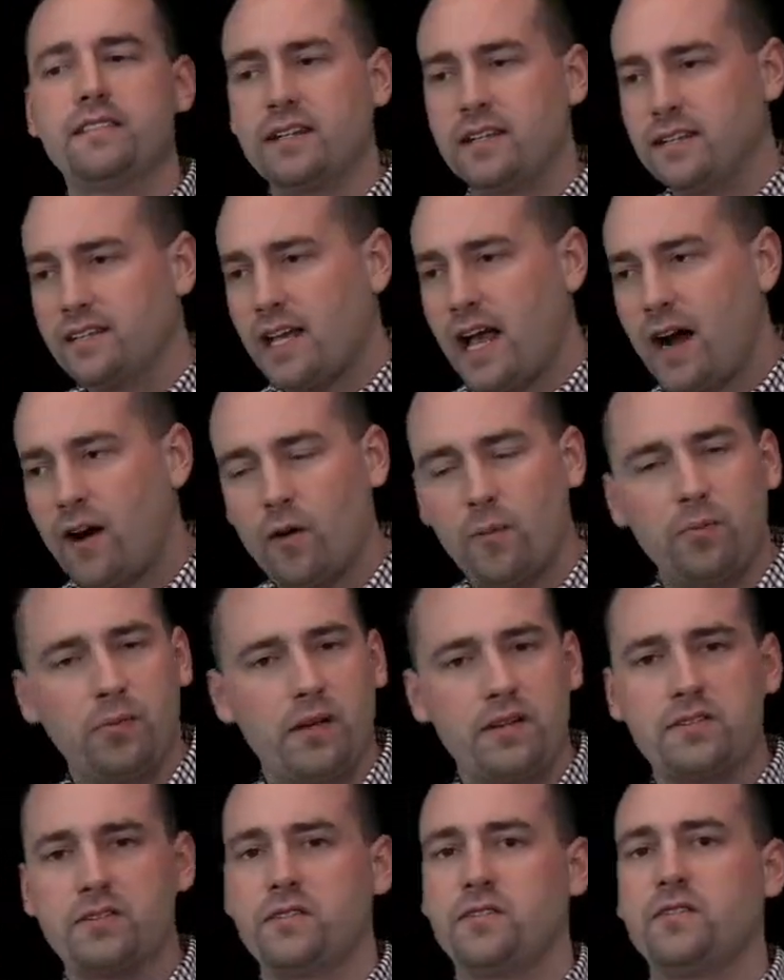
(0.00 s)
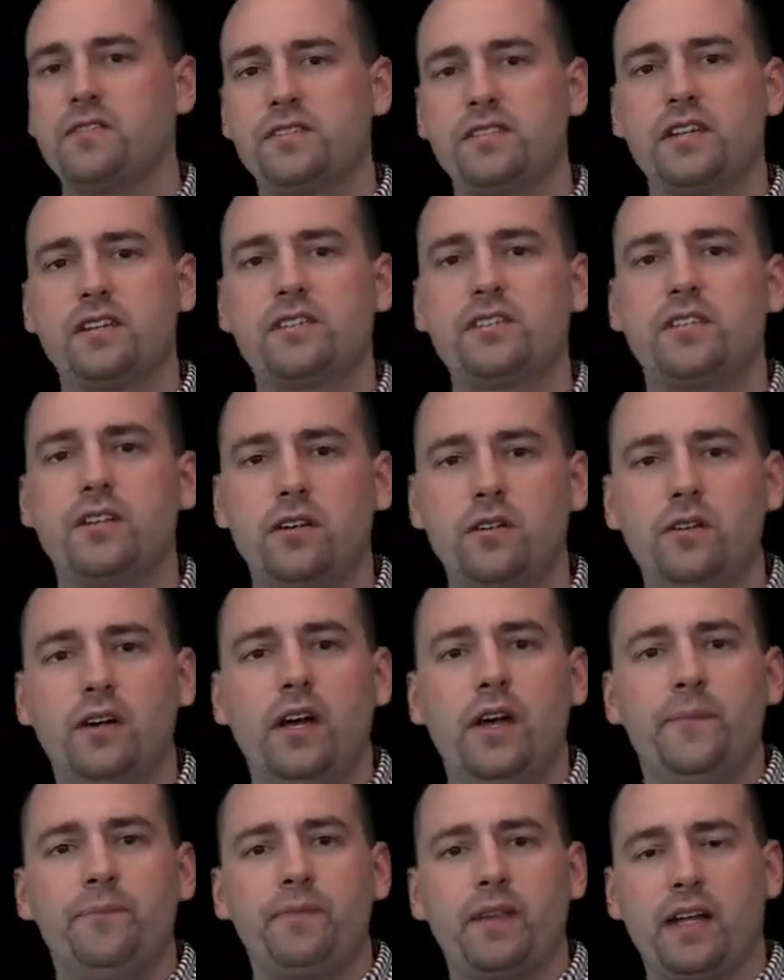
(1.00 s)
It is our pleasure to assist you
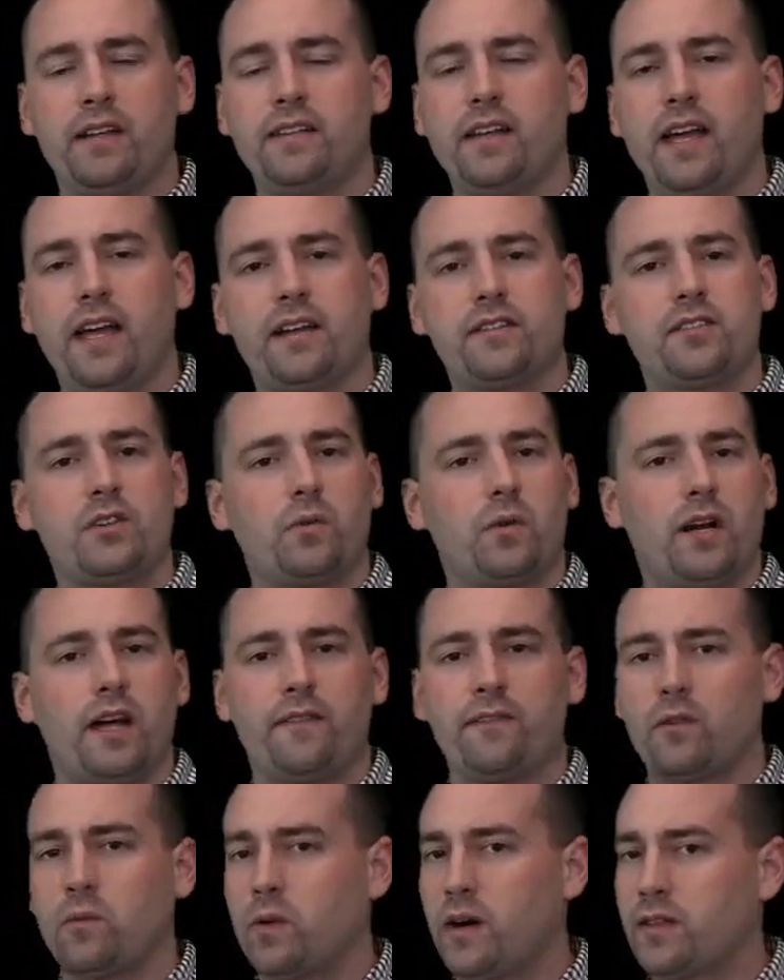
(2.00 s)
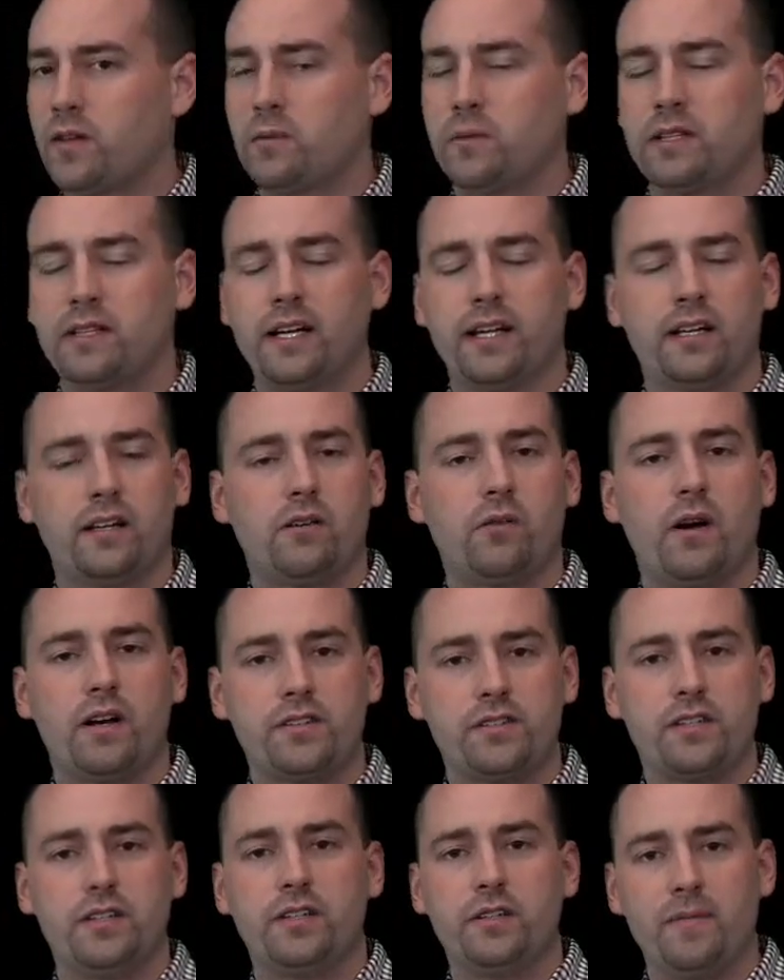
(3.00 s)
and to answer whatever weather-related
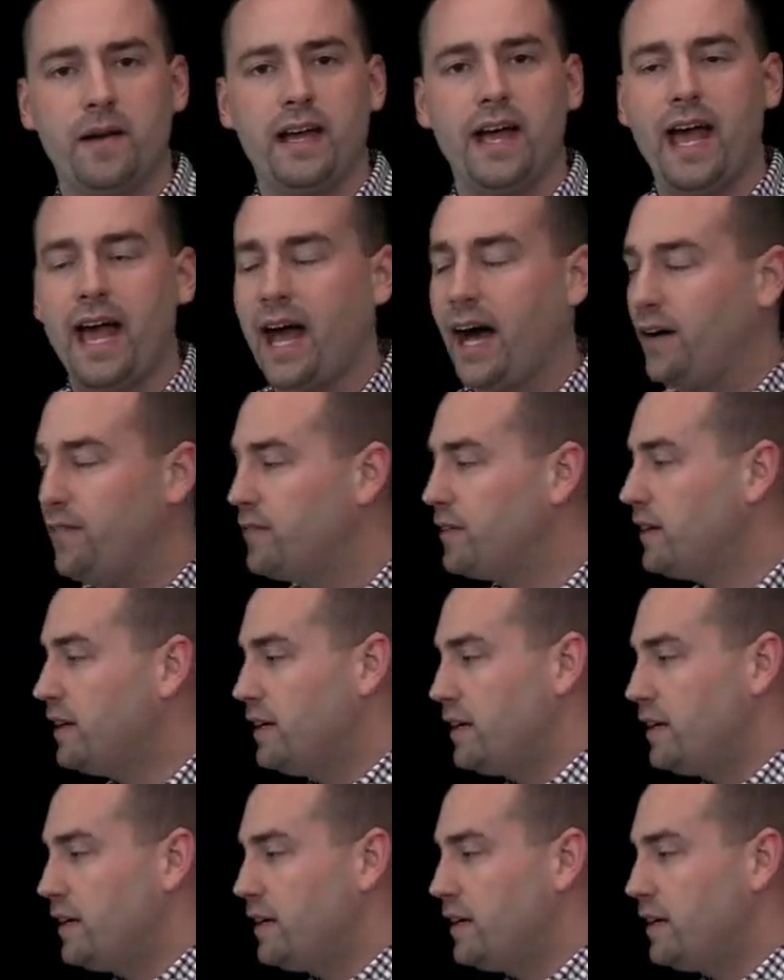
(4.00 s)
question you may have.